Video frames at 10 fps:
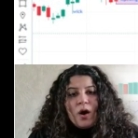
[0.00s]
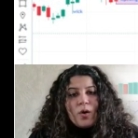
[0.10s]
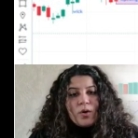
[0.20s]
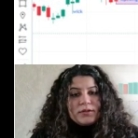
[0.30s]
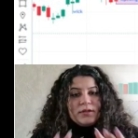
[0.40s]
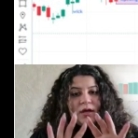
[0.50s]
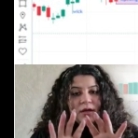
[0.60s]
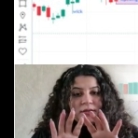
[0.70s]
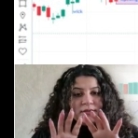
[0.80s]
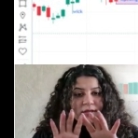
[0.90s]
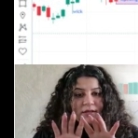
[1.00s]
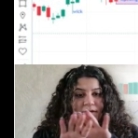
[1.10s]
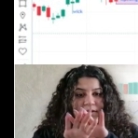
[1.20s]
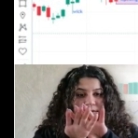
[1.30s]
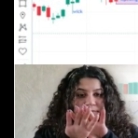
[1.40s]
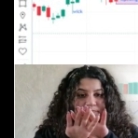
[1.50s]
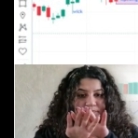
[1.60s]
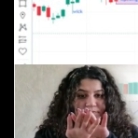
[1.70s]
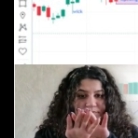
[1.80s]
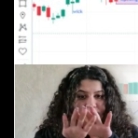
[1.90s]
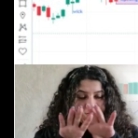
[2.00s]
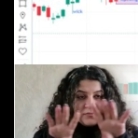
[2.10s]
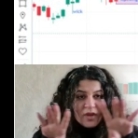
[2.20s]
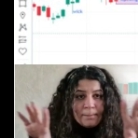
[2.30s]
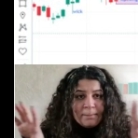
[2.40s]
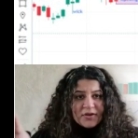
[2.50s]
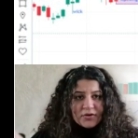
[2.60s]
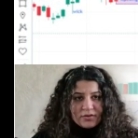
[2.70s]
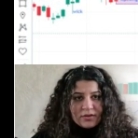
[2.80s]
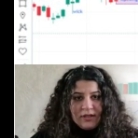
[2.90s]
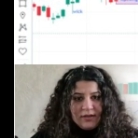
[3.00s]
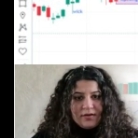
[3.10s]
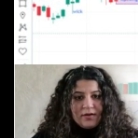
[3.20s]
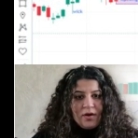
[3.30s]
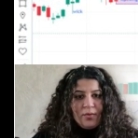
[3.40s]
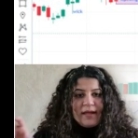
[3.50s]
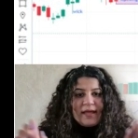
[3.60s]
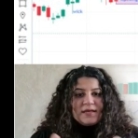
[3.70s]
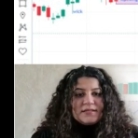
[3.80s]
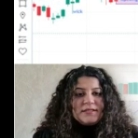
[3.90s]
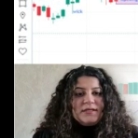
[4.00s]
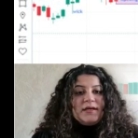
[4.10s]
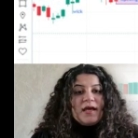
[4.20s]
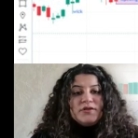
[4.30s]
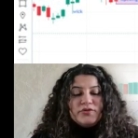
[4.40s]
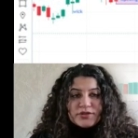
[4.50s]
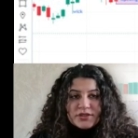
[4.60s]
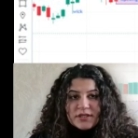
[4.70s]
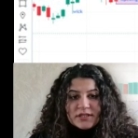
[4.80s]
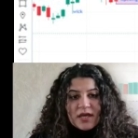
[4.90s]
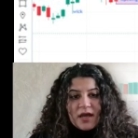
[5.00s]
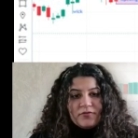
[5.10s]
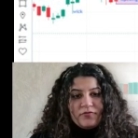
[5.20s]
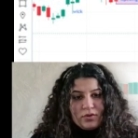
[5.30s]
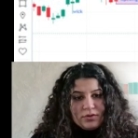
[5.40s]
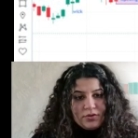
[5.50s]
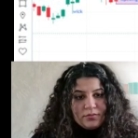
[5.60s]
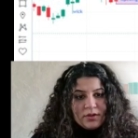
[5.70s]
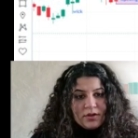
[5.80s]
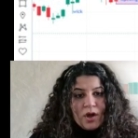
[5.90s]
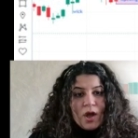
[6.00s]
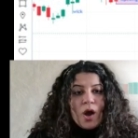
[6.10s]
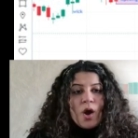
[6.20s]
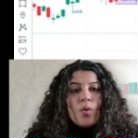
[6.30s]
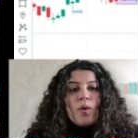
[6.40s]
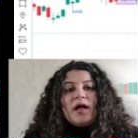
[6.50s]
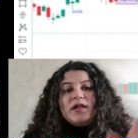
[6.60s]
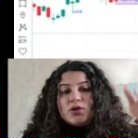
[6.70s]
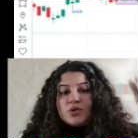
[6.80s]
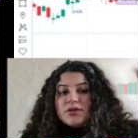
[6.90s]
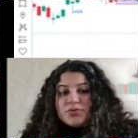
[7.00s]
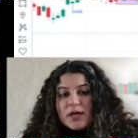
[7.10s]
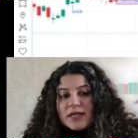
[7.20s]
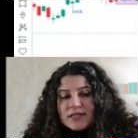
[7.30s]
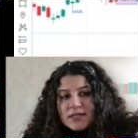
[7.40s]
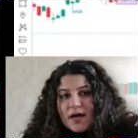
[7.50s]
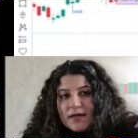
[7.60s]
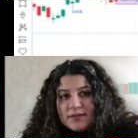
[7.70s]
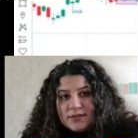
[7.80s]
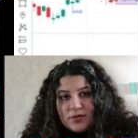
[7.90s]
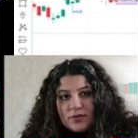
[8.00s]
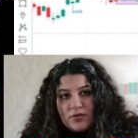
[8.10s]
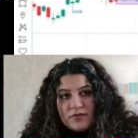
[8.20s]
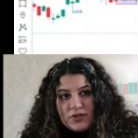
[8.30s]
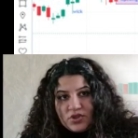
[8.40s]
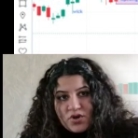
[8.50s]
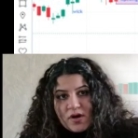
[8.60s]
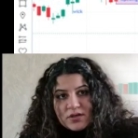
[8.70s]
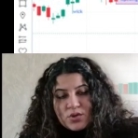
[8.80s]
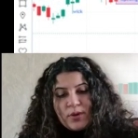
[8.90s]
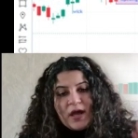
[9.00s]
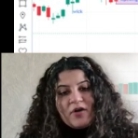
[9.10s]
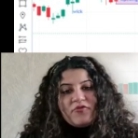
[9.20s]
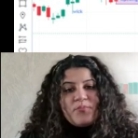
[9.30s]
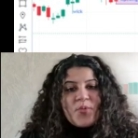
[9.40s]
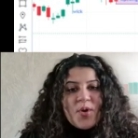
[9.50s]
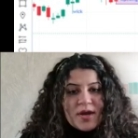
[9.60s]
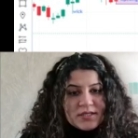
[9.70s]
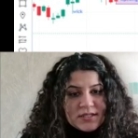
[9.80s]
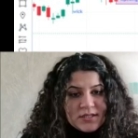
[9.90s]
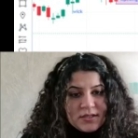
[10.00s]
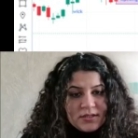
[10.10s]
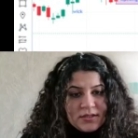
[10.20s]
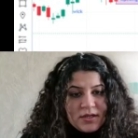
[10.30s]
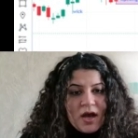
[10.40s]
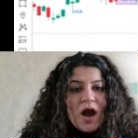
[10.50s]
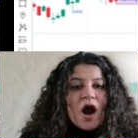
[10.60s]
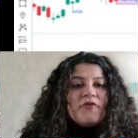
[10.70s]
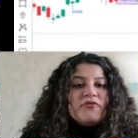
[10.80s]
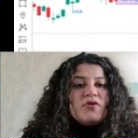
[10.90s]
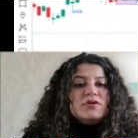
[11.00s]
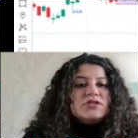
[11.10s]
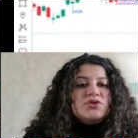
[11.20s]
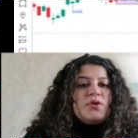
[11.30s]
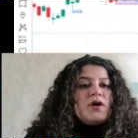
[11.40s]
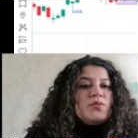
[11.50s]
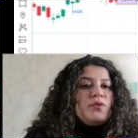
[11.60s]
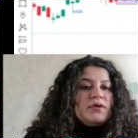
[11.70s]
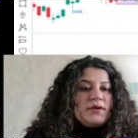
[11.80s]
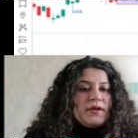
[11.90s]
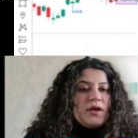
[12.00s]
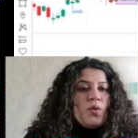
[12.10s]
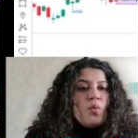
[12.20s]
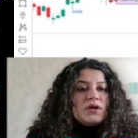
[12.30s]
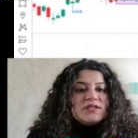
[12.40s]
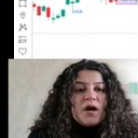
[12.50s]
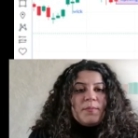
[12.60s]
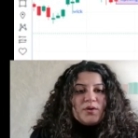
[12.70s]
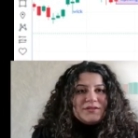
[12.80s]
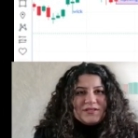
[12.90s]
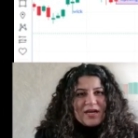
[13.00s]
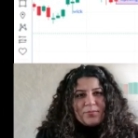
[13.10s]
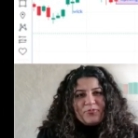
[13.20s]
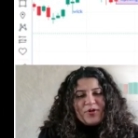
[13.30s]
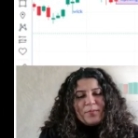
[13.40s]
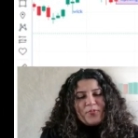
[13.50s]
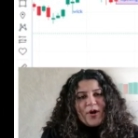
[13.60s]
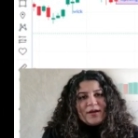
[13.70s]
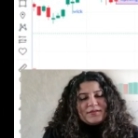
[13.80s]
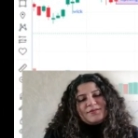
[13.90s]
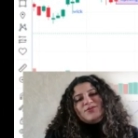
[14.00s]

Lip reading: On the middle here, we can see candlesticks and volume, while on the right side of the chart, we have price. Of course, you are wondering, what about the time frame, right?